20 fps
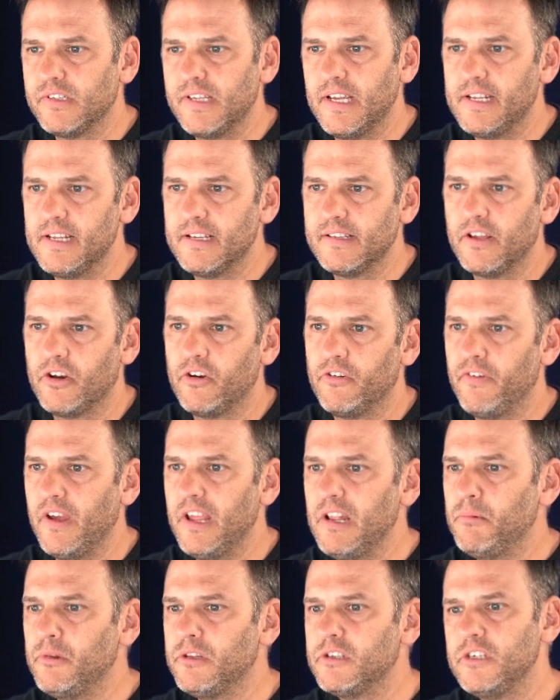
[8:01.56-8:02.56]
settings that are
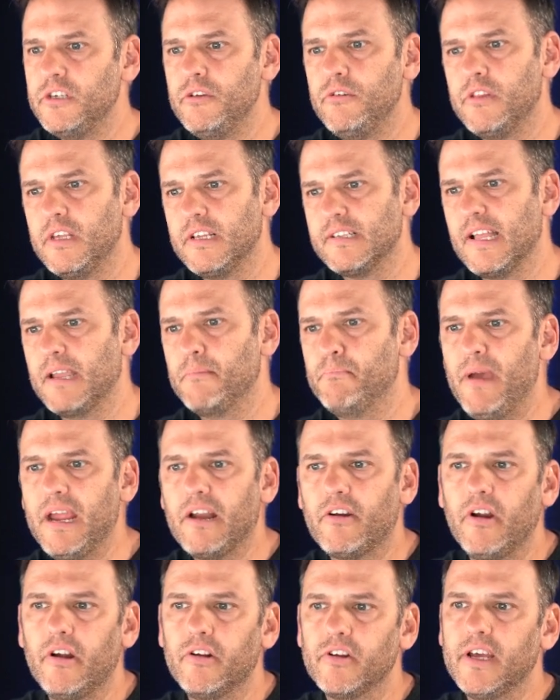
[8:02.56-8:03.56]
available to you, things like
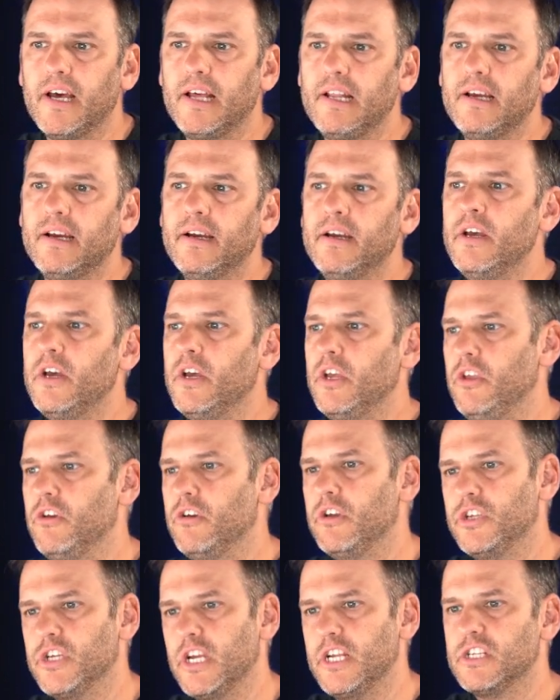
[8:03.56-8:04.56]
background color. You
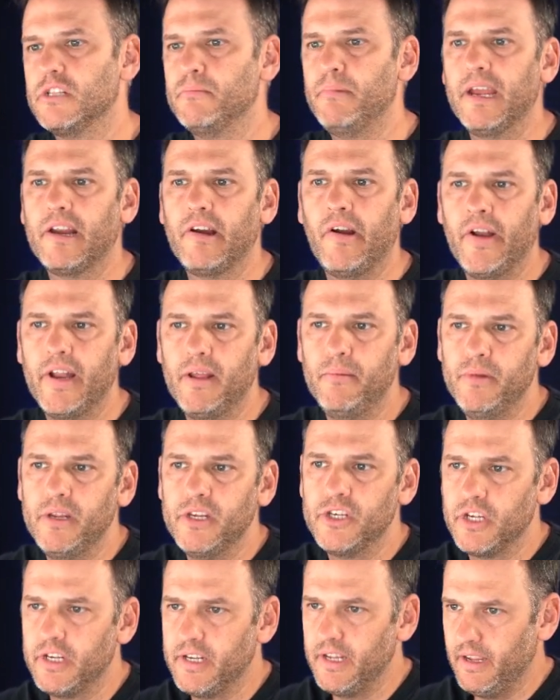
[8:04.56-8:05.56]
can change the background
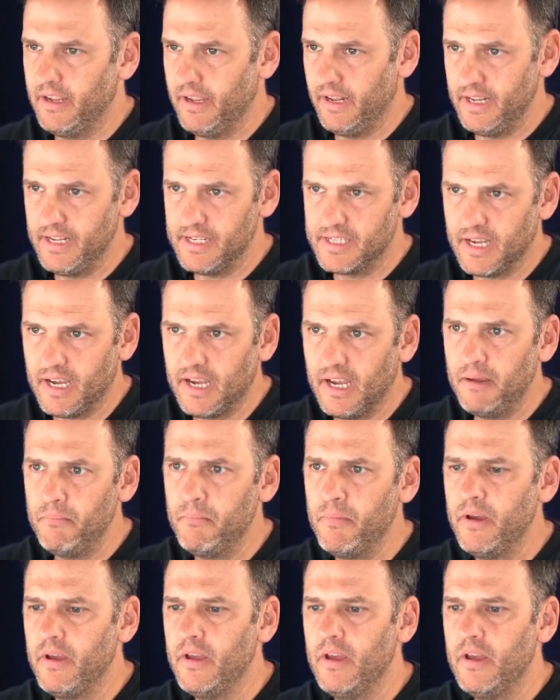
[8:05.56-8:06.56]
image at any time.